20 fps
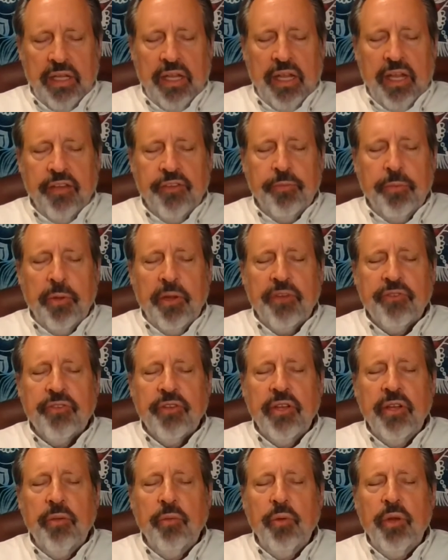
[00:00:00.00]

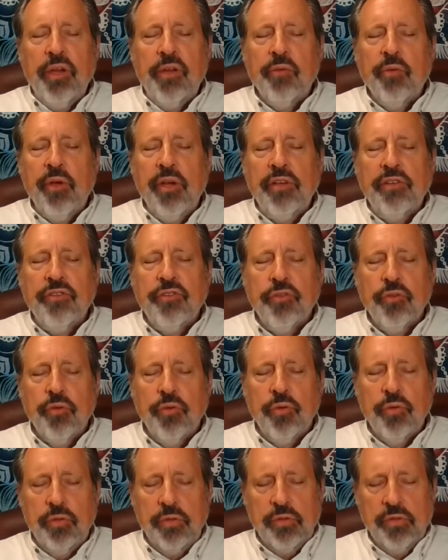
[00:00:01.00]
Especially we greet
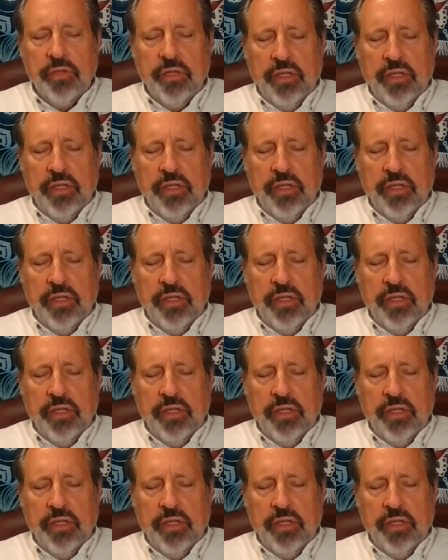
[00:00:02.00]
you